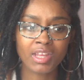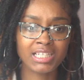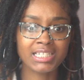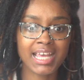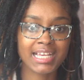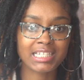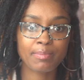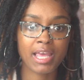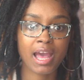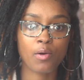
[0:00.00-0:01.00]
just asking
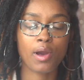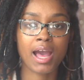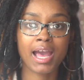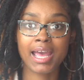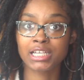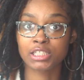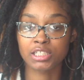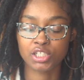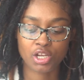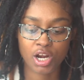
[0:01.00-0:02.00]
me how I
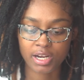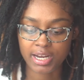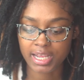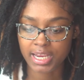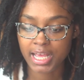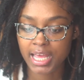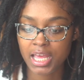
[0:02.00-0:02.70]
actually started it,